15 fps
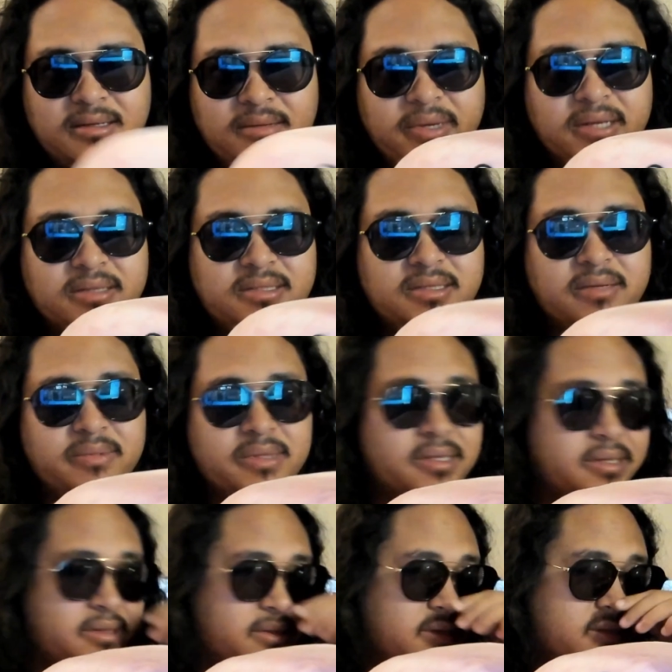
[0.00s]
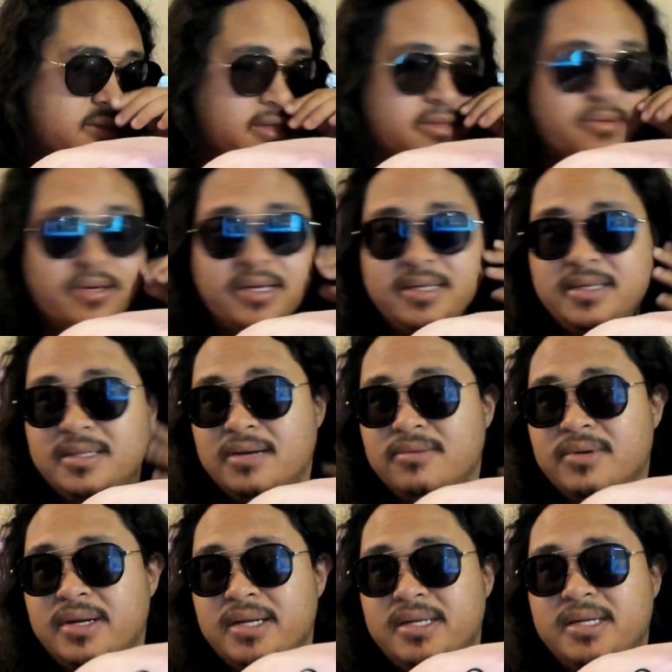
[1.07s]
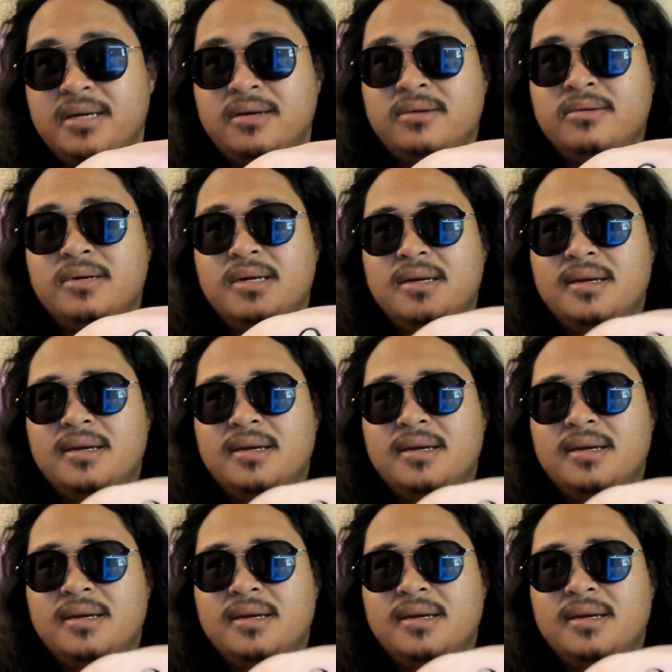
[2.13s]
about something like this, and that's why I did that right now.